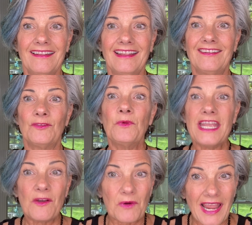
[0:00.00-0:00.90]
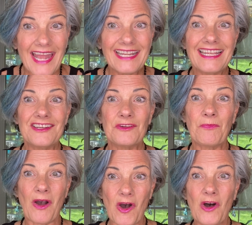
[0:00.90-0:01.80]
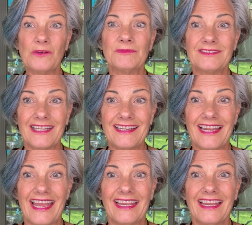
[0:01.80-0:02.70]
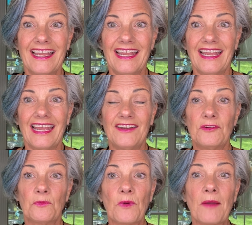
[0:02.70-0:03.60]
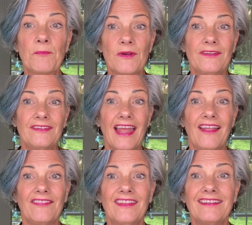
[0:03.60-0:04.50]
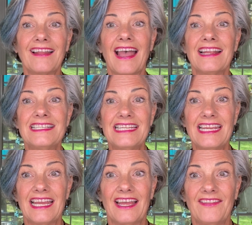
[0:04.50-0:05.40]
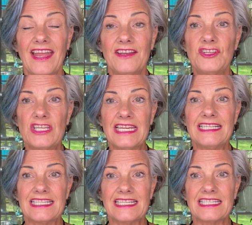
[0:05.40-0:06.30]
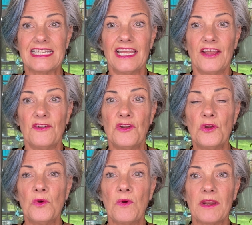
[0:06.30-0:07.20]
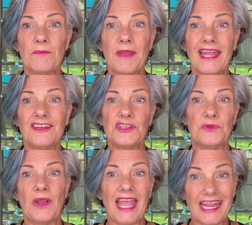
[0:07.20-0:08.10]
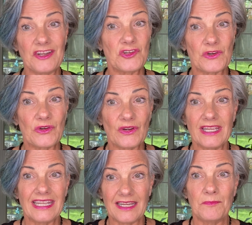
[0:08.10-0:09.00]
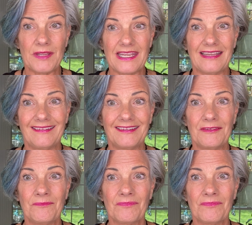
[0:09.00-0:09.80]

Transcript: This week, we're heading into Palm Sunday, and to represent this idea that Jesus knew what it meant to enter in peace.